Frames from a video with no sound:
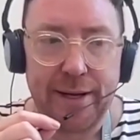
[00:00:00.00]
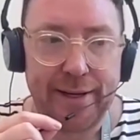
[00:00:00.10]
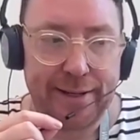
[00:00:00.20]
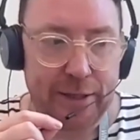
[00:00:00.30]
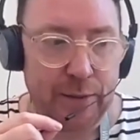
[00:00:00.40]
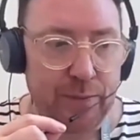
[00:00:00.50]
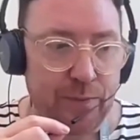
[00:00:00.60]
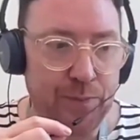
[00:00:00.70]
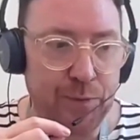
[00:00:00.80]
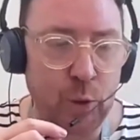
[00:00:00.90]

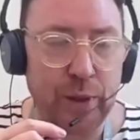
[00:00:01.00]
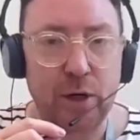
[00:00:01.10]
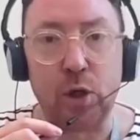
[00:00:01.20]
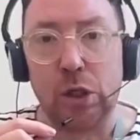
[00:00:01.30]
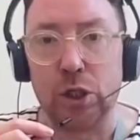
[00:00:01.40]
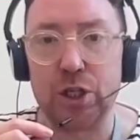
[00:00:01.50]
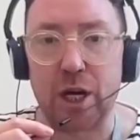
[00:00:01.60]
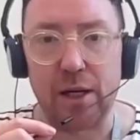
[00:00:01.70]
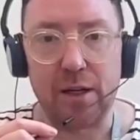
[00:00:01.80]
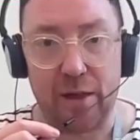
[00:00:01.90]
queer culture